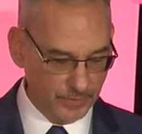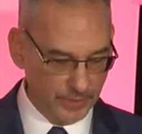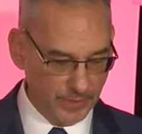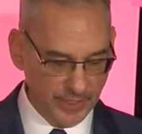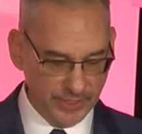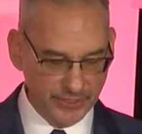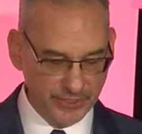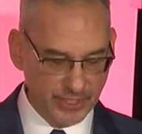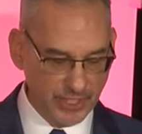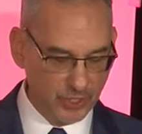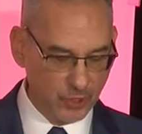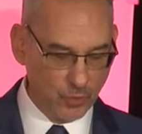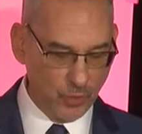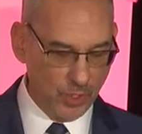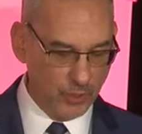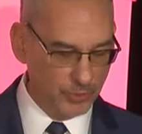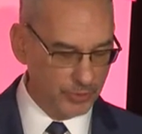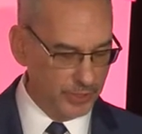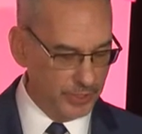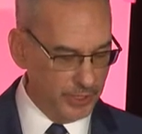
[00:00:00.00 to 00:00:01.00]
He said,
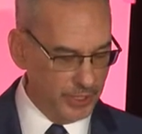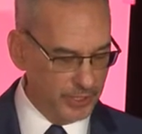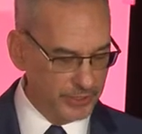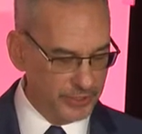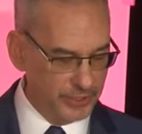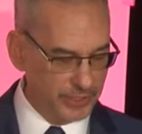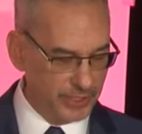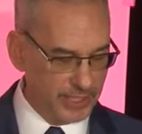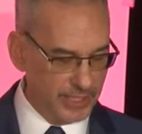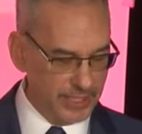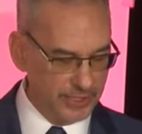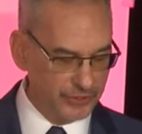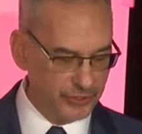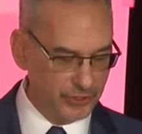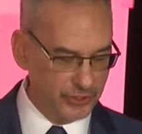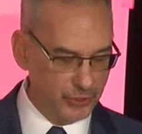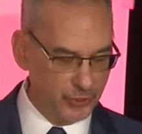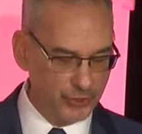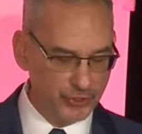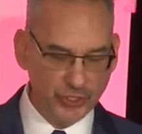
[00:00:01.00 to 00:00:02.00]
quote, to the
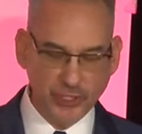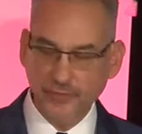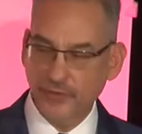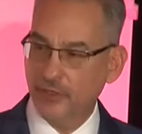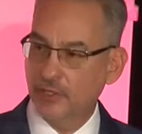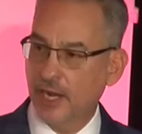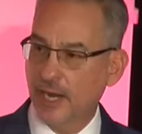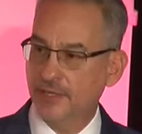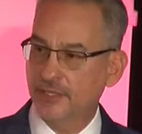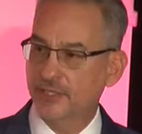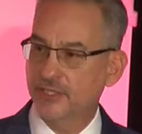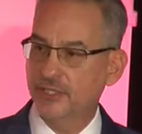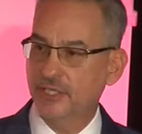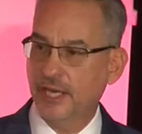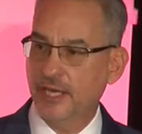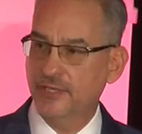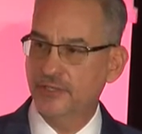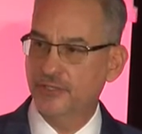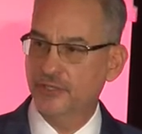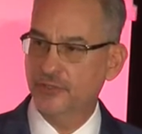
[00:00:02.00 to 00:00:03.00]
Constitution of the United
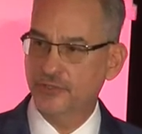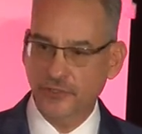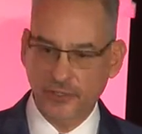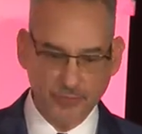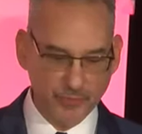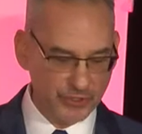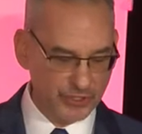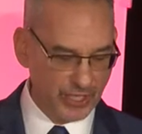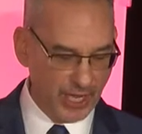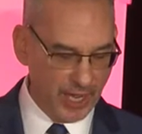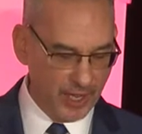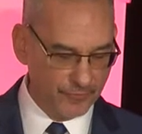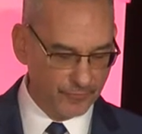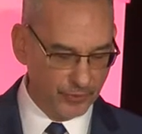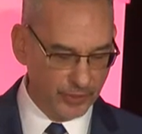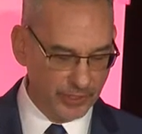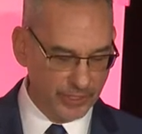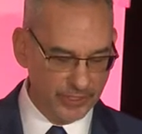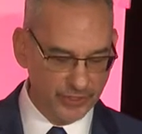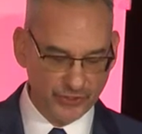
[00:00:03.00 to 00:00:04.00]
States, the term
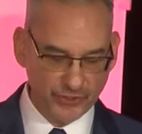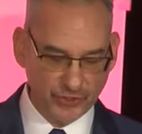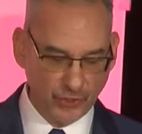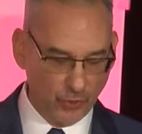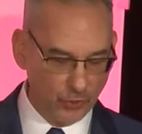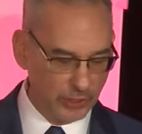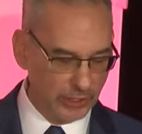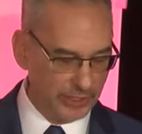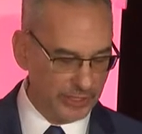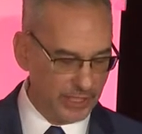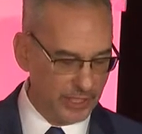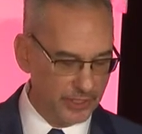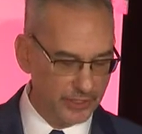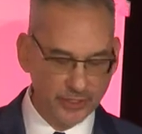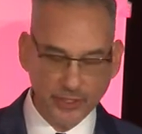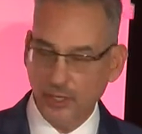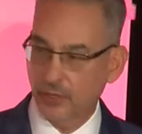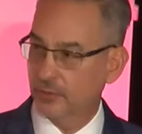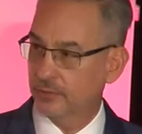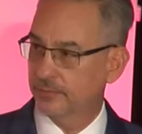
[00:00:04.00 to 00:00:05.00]
sovereign is totally
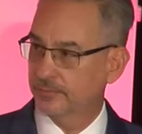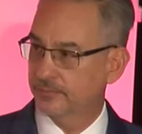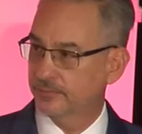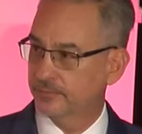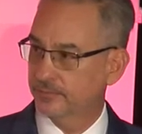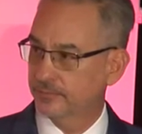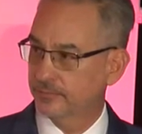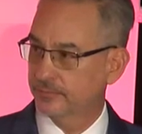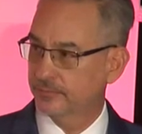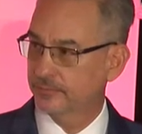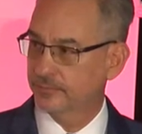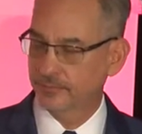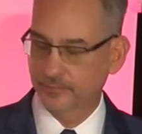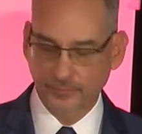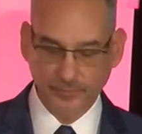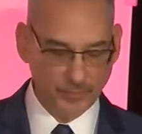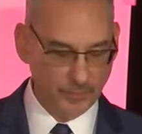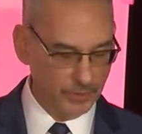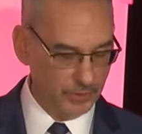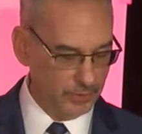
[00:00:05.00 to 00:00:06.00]
unknown.
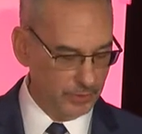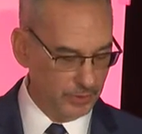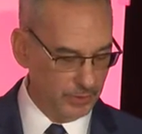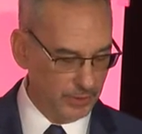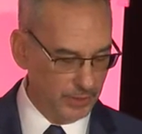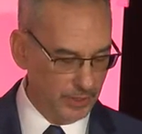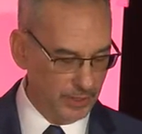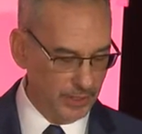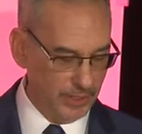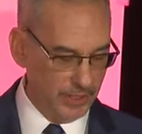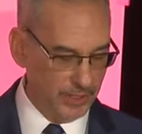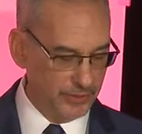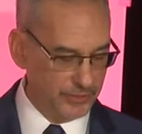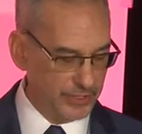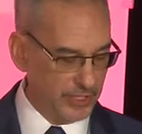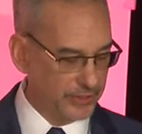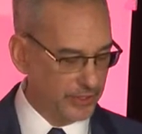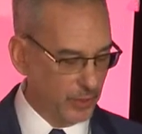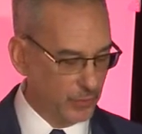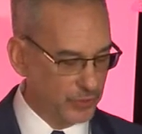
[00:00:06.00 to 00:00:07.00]
He
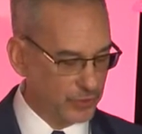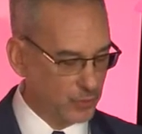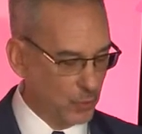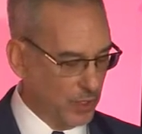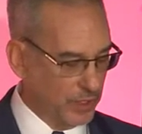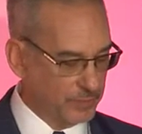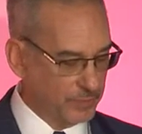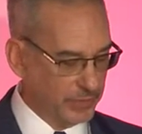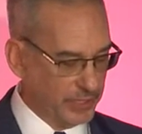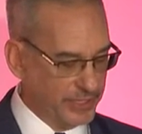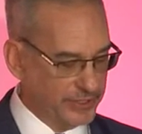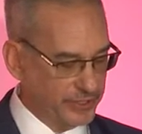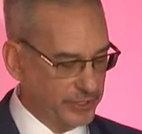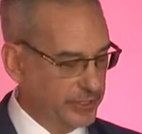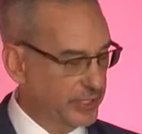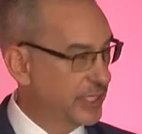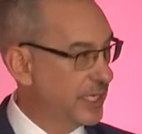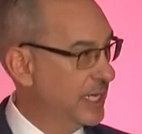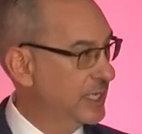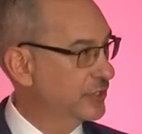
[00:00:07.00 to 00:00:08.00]
said there was one place in the
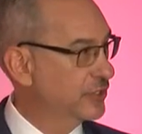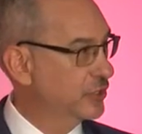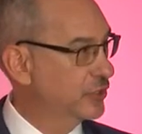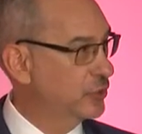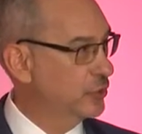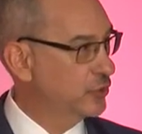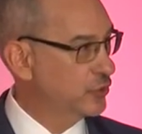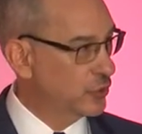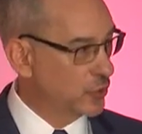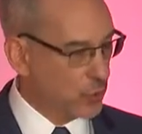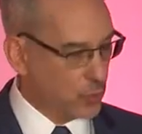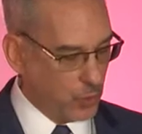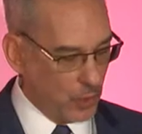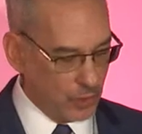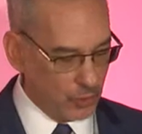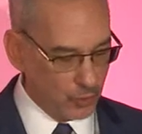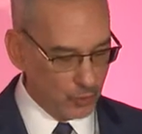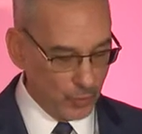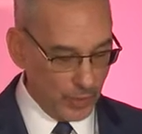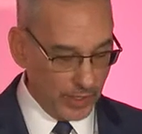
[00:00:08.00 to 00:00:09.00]
Constitution,
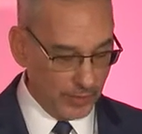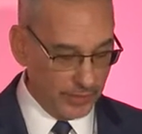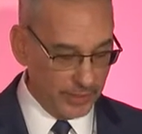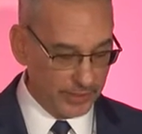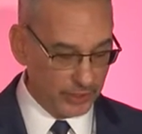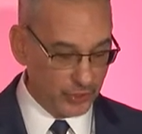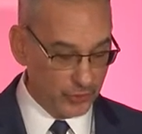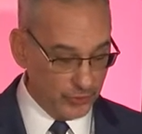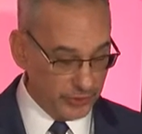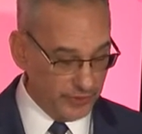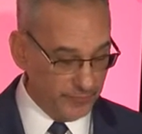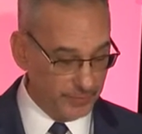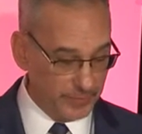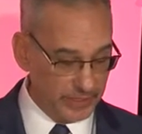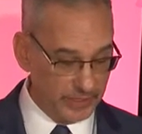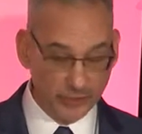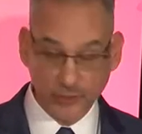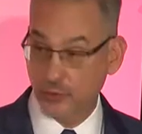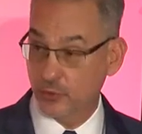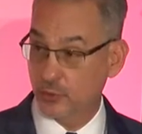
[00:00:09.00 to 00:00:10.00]
quote, where it could have been
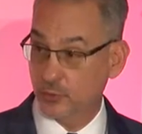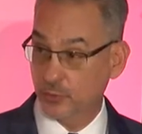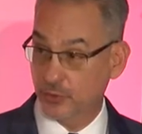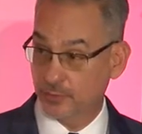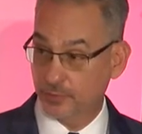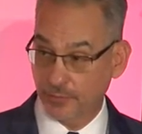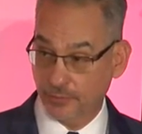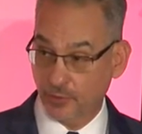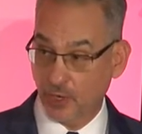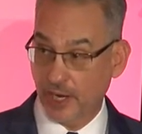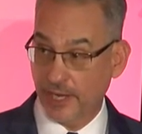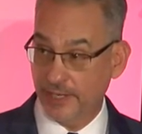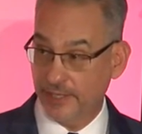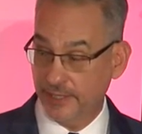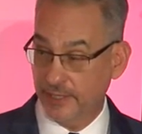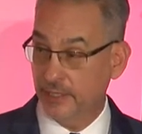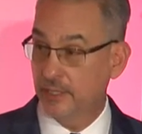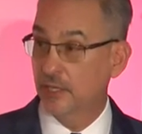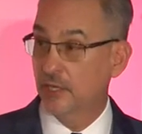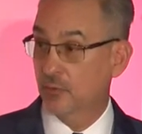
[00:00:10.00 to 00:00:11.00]
used with
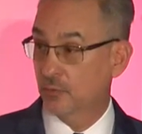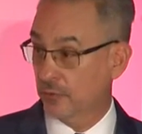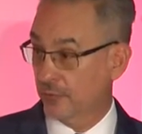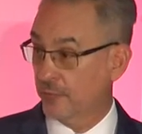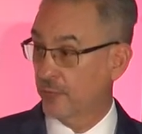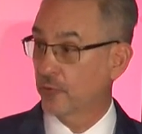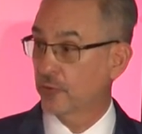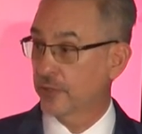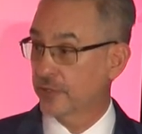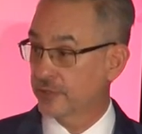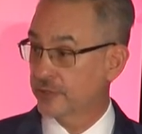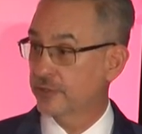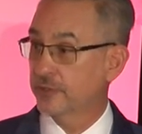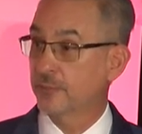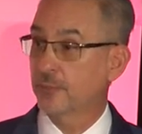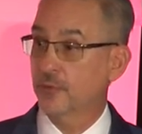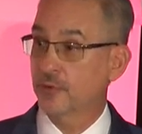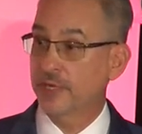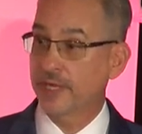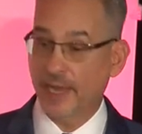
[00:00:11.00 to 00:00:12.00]
propriety, referring to the
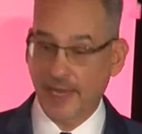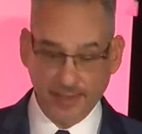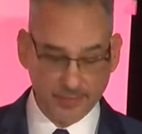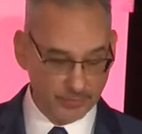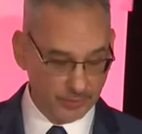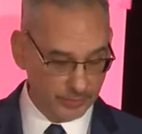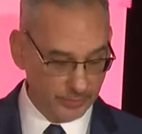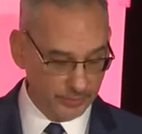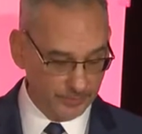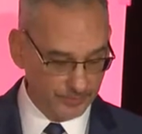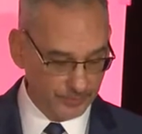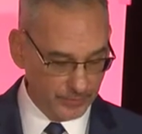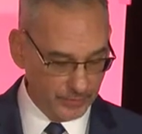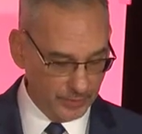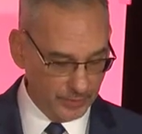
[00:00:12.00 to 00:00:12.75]
preamble,